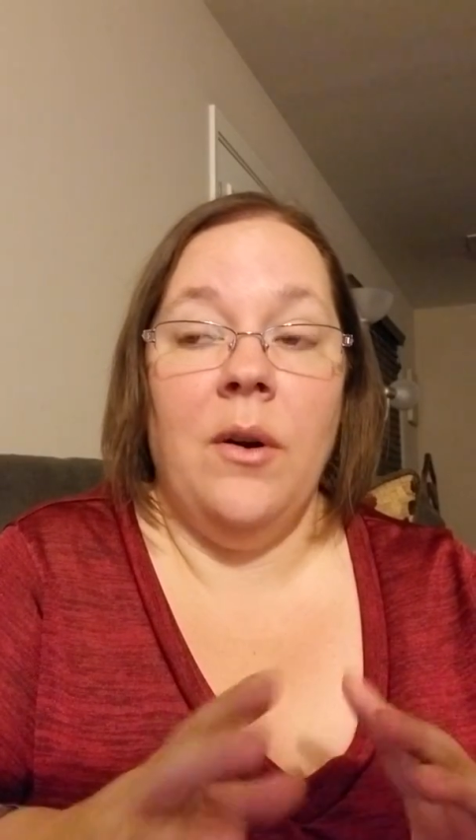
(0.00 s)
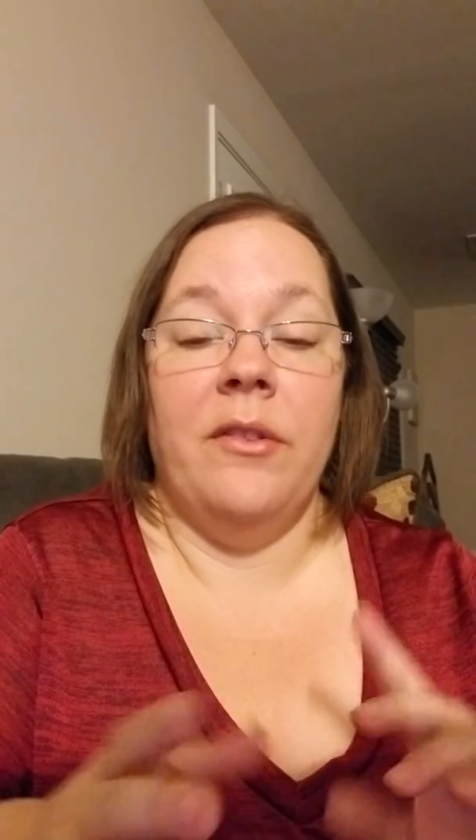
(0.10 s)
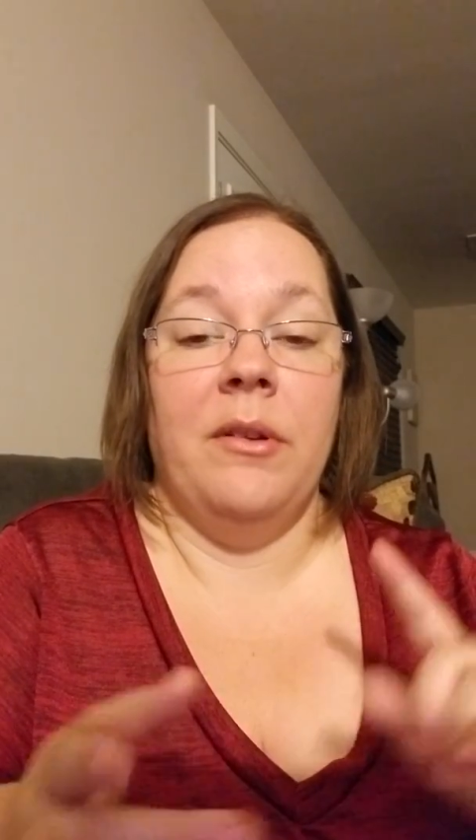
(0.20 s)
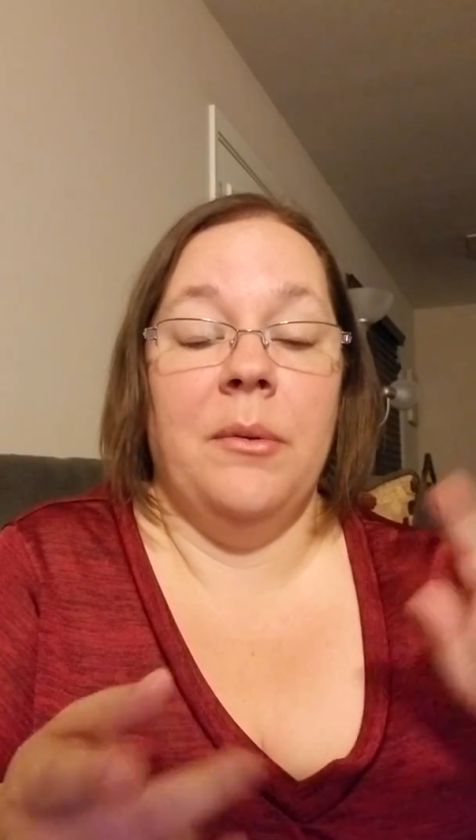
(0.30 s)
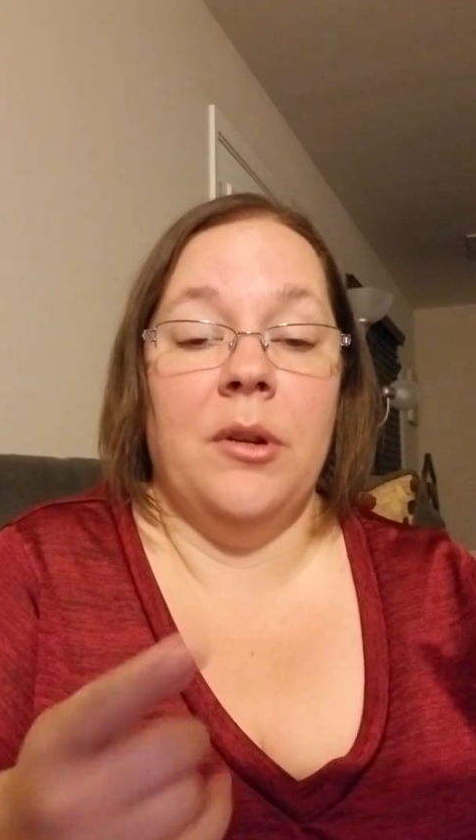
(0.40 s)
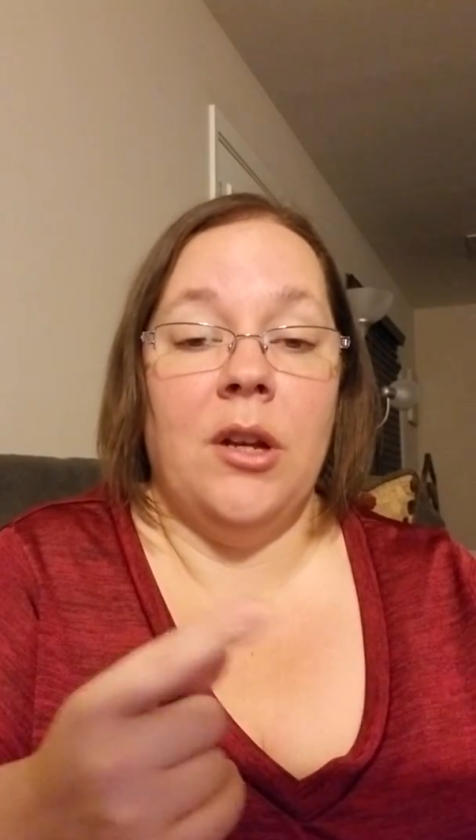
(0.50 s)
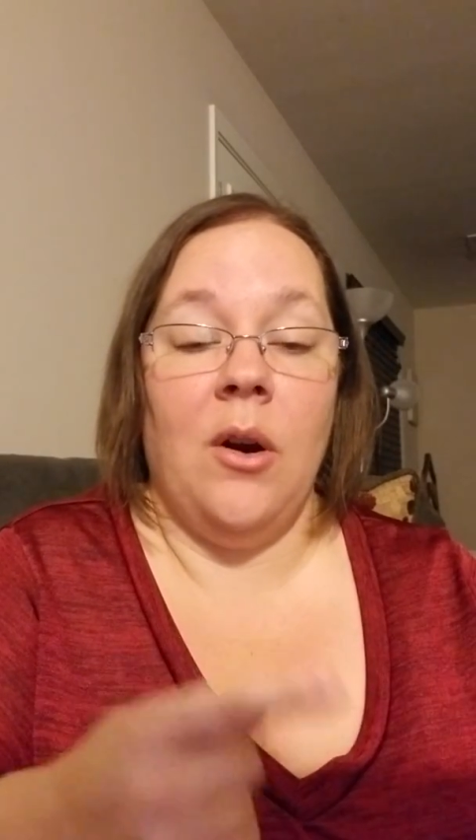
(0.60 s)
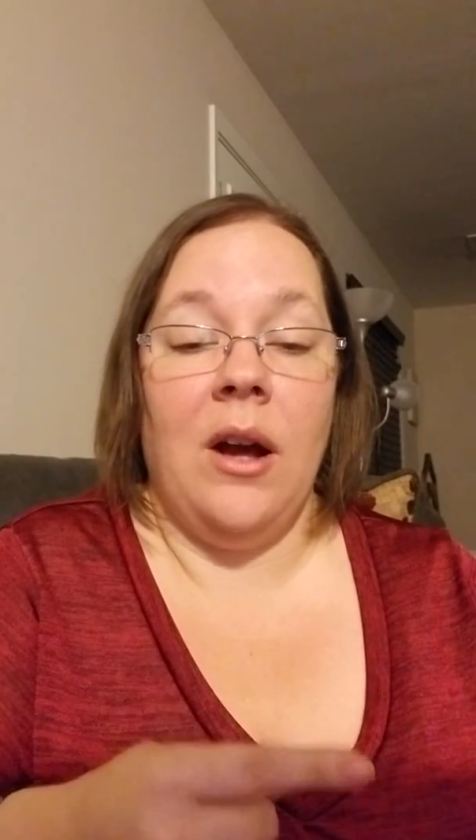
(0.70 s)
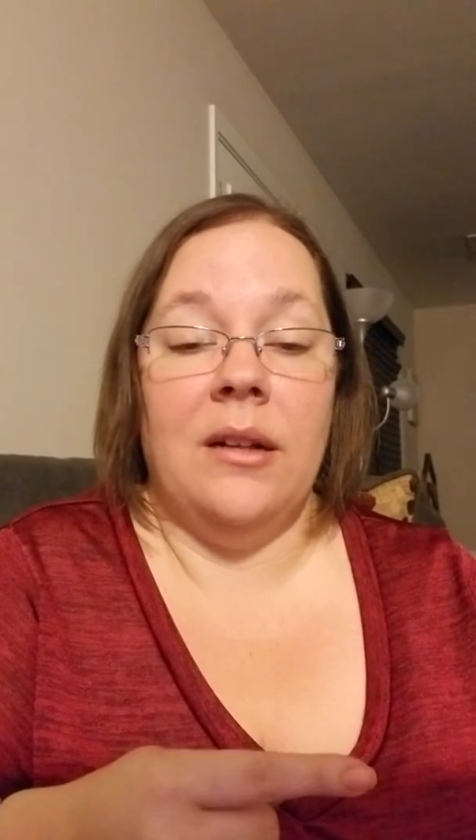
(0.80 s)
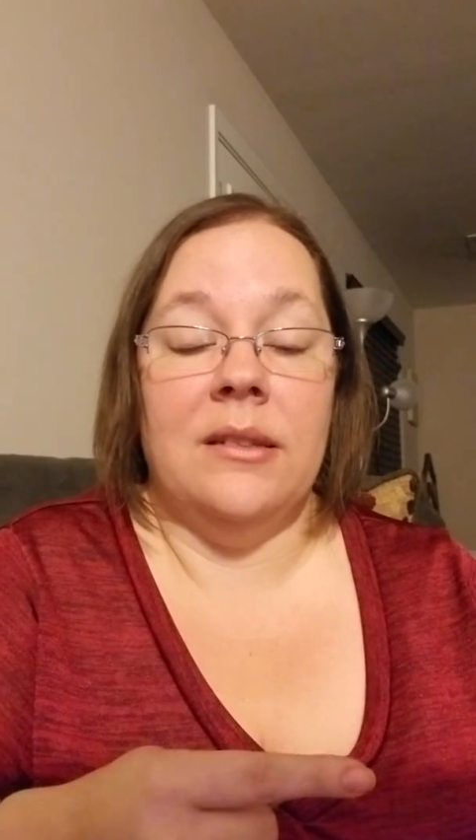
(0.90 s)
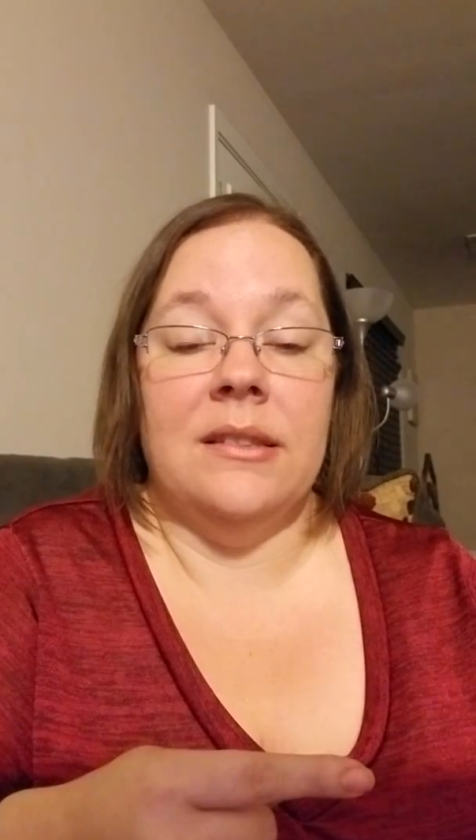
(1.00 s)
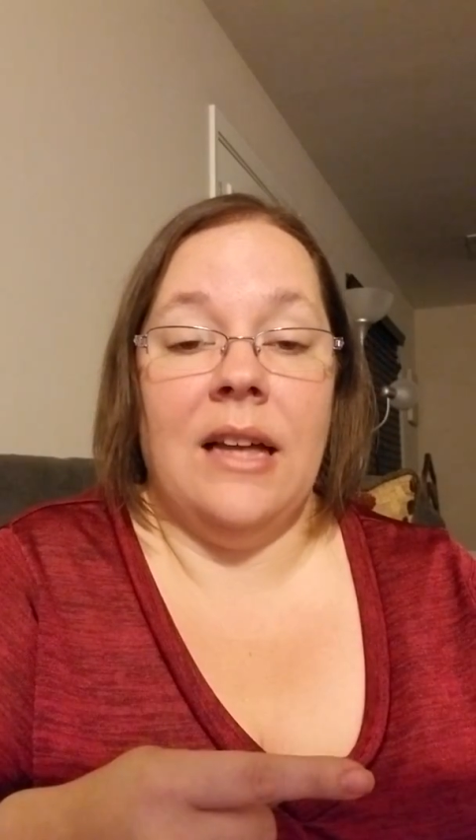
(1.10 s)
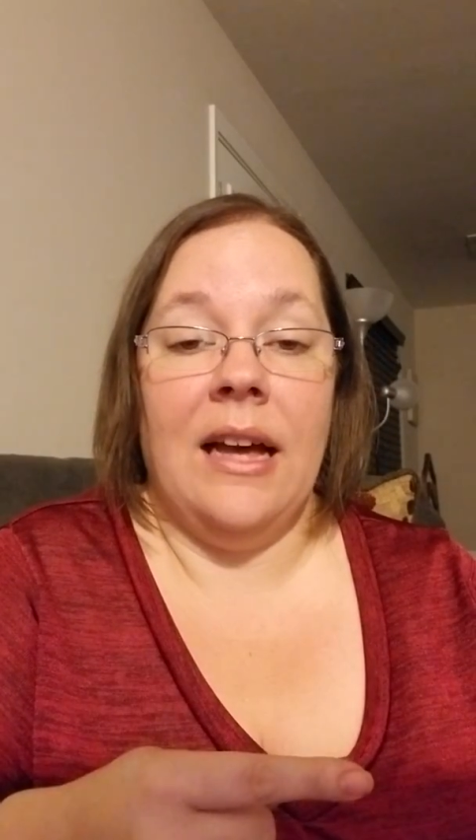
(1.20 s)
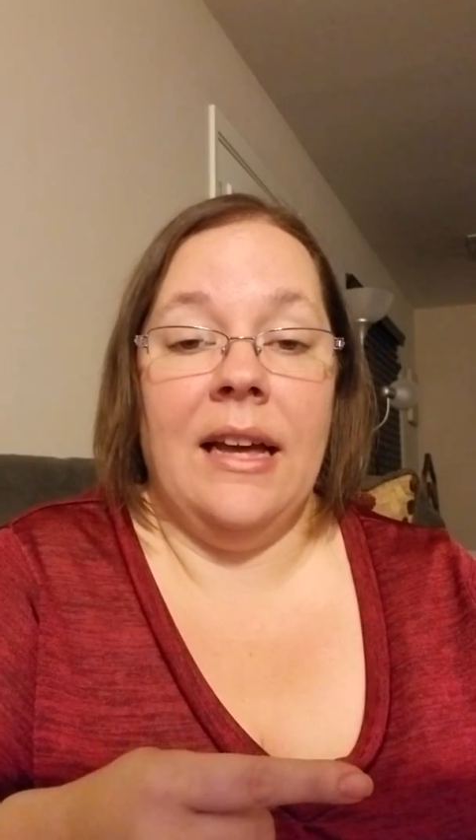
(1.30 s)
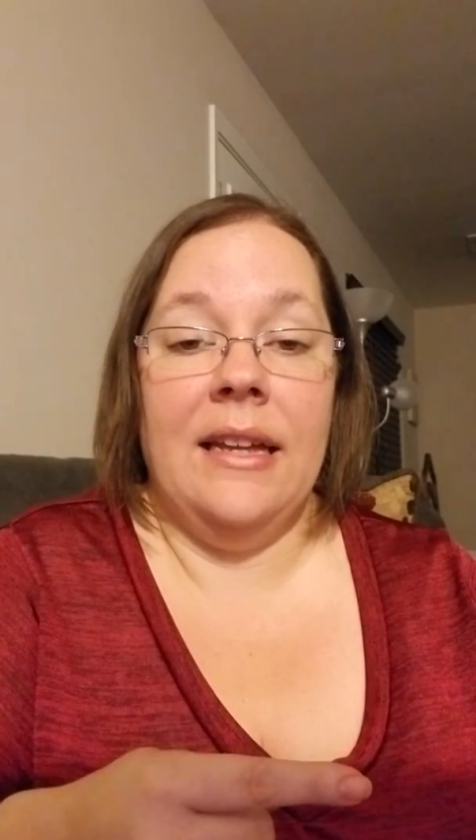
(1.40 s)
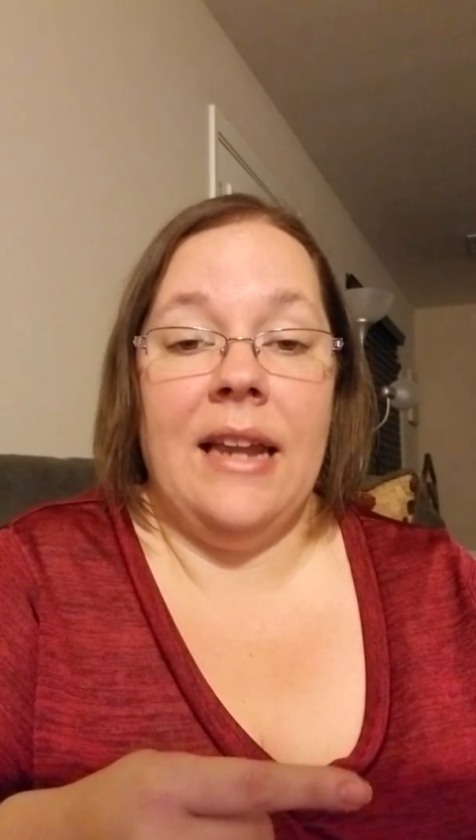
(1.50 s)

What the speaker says: if we were to go outside,